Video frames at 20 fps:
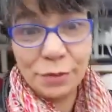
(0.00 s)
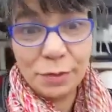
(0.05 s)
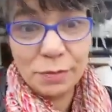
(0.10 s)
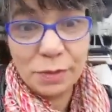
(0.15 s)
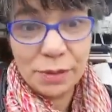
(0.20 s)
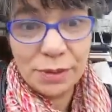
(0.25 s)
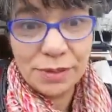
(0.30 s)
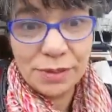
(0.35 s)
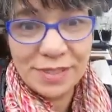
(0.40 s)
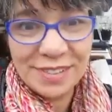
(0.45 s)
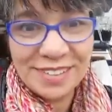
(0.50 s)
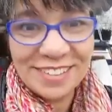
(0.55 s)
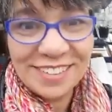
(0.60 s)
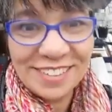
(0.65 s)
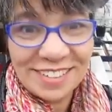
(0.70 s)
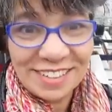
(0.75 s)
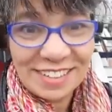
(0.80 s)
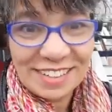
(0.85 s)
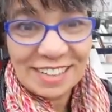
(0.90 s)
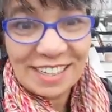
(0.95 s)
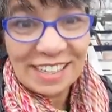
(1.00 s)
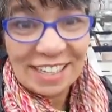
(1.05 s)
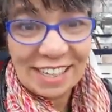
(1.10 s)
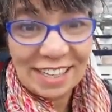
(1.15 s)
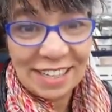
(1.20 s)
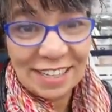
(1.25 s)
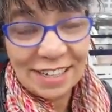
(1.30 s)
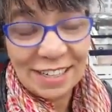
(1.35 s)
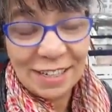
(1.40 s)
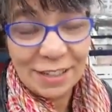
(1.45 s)
ripples
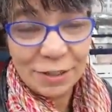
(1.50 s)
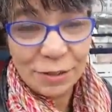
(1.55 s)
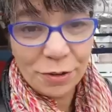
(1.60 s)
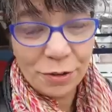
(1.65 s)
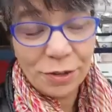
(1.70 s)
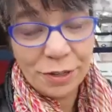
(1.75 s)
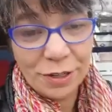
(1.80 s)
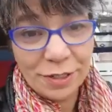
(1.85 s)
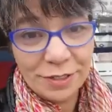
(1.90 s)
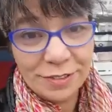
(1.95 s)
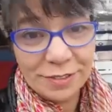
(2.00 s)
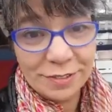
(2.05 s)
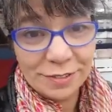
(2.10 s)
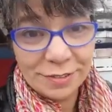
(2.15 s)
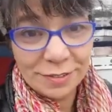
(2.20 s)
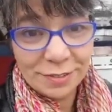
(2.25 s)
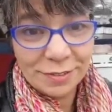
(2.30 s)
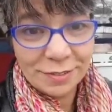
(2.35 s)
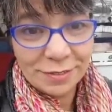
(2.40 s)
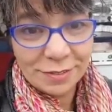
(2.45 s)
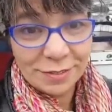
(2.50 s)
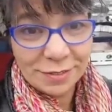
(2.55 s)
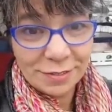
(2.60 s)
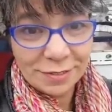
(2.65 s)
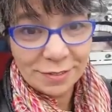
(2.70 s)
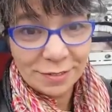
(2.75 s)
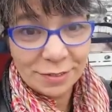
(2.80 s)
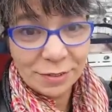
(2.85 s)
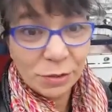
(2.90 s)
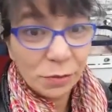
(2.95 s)
in your
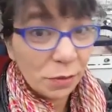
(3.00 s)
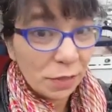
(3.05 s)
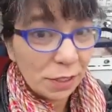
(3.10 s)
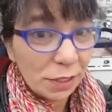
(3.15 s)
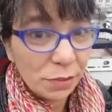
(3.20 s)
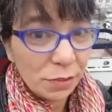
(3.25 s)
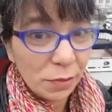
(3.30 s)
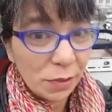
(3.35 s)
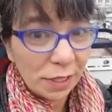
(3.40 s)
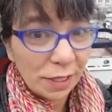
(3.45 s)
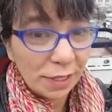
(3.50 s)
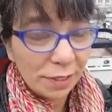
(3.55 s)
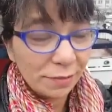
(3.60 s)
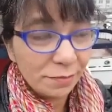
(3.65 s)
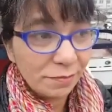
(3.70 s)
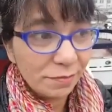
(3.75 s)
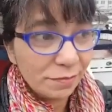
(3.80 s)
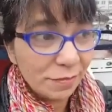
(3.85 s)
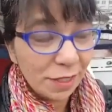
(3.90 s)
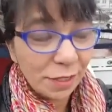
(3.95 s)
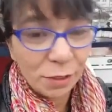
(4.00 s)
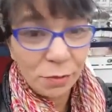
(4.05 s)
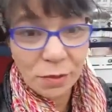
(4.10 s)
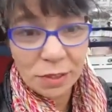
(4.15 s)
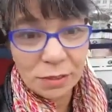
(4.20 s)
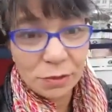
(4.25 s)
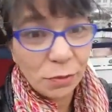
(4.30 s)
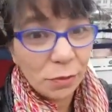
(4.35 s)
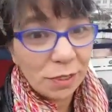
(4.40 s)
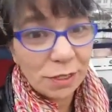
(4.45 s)
2020, and you
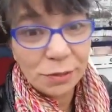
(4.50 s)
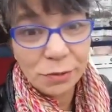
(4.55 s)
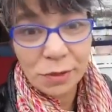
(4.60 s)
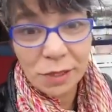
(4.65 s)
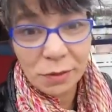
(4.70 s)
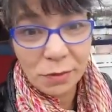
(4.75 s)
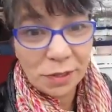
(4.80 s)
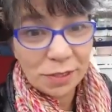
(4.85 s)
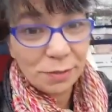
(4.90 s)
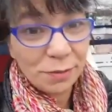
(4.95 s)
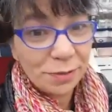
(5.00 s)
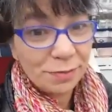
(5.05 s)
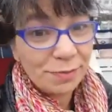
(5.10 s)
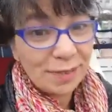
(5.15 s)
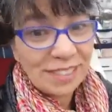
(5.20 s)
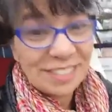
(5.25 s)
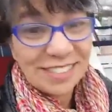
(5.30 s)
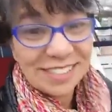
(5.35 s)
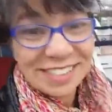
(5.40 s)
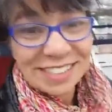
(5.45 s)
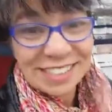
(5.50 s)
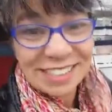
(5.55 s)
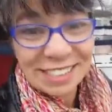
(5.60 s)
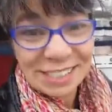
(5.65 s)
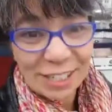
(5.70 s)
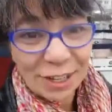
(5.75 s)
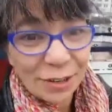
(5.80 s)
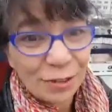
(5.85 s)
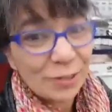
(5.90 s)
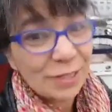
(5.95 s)
want 2021 to be
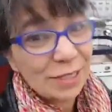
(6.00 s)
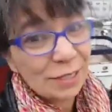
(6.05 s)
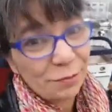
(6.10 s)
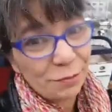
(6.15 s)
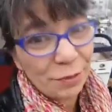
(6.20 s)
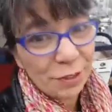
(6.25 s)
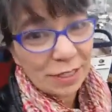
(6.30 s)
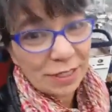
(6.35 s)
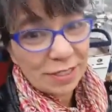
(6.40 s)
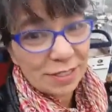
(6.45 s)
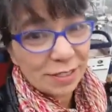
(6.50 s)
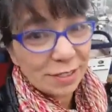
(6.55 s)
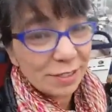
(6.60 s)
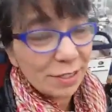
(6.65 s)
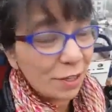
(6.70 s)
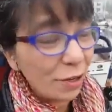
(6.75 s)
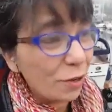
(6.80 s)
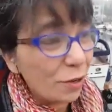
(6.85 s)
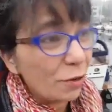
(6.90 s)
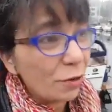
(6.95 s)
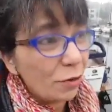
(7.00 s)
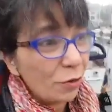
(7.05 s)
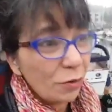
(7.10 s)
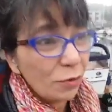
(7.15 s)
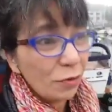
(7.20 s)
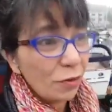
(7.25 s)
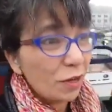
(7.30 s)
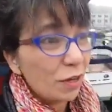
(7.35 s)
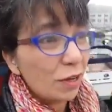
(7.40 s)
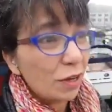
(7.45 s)
so different,
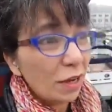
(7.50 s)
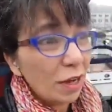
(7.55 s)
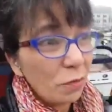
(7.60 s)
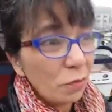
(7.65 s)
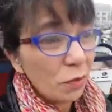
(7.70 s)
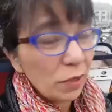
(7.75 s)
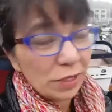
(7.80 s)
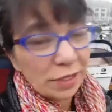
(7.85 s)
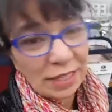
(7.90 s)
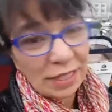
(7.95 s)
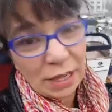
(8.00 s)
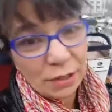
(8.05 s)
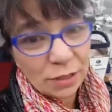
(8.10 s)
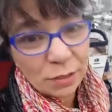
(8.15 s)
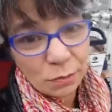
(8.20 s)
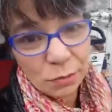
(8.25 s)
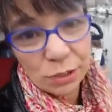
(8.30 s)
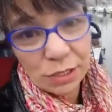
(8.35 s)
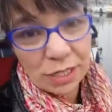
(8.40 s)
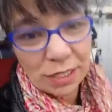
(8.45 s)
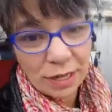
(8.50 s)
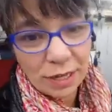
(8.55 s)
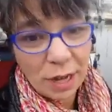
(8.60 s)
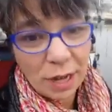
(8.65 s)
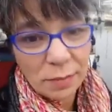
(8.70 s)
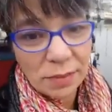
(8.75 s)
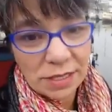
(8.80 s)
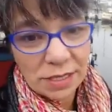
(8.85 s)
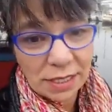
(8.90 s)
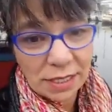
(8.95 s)
so 1000%
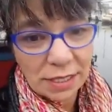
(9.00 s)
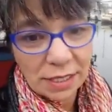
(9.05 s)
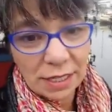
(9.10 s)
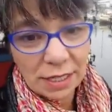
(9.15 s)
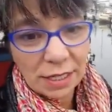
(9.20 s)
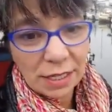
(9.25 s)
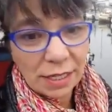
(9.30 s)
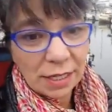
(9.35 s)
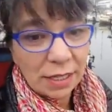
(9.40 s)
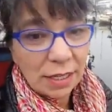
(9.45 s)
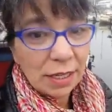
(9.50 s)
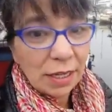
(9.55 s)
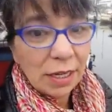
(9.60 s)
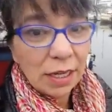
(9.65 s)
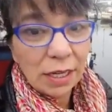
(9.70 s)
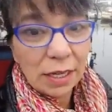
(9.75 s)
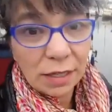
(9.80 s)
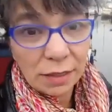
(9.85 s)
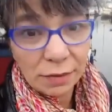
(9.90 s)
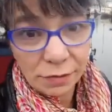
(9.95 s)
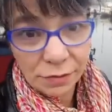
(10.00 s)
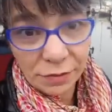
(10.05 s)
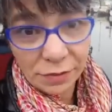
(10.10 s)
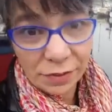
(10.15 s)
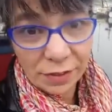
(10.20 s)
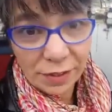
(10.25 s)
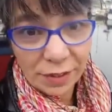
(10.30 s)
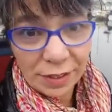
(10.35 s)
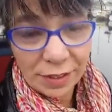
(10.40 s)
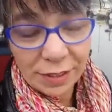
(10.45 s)
opposite of
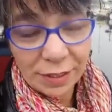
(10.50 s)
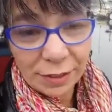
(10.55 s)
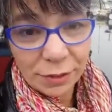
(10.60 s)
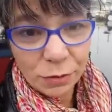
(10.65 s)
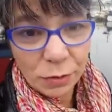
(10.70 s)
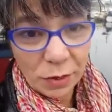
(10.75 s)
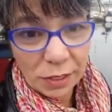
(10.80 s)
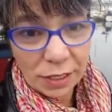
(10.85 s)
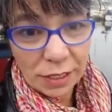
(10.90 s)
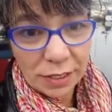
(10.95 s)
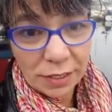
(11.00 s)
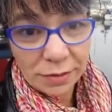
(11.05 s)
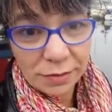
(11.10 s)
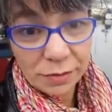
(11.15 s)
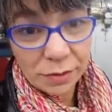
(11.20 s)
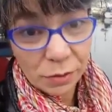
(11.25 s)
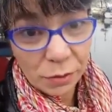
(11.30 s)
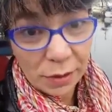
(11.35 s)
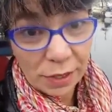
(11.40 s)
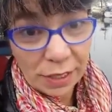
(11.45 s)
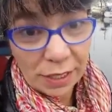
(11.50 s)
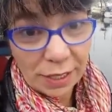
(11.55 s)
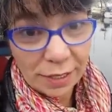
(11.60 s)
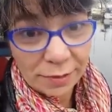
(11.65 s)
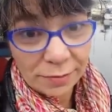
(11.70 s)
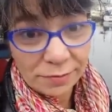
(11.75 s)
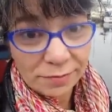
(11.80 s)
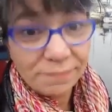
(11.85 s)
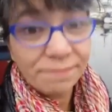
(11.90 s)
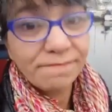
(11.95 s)
2020.
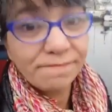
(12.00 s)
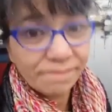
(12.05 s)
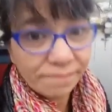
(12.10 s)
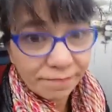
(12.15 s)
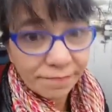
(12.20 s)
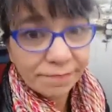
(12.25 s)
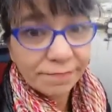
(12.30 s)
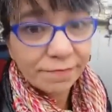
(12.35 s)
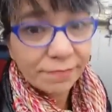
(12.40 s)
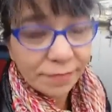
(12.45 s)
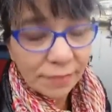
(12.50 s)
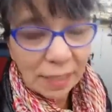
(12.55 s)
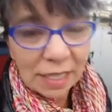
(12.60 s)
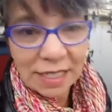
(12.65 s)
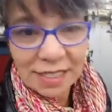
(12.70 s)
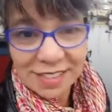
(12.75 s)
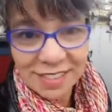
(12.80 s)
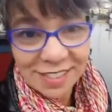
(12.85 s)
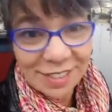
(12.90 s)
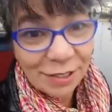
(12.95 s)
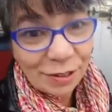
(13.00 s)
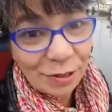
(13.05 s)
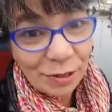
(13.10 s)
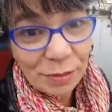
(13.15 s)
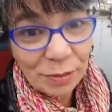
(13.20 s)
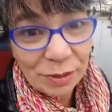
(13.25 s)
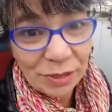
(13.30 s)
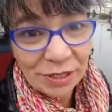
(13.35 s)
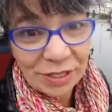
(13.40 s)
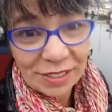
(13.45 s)
It's
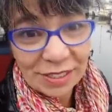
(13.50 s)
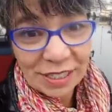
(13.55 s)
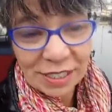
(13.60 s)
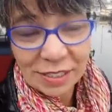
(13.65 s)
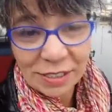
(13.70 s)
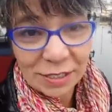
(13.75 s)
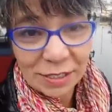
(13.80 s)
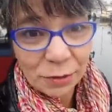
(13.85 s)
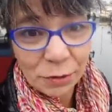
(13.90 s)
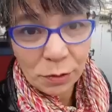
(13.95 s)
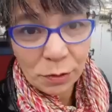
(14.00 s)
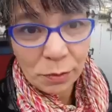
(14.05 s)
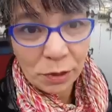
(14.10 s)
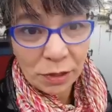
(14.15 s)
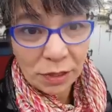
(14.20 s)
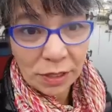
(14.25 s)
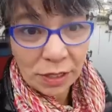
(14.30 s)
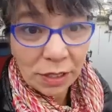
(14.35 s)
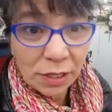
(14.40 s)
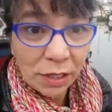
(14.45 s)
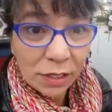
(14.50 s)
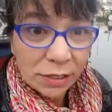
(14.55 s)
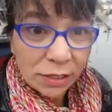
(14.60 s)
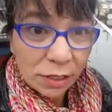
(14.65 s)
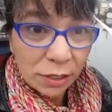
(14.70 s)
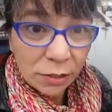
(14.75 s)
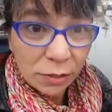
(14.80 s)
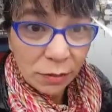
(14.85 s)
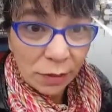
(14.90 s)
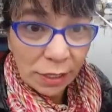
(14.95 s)
doable. It's doable. It all
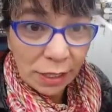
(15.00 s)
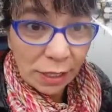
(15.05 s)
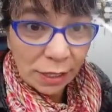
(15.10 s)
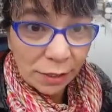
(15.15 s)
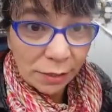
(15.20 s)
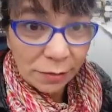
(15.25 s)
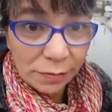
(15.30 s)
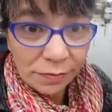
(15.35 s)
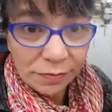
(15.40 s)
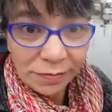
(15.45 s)
starts right here.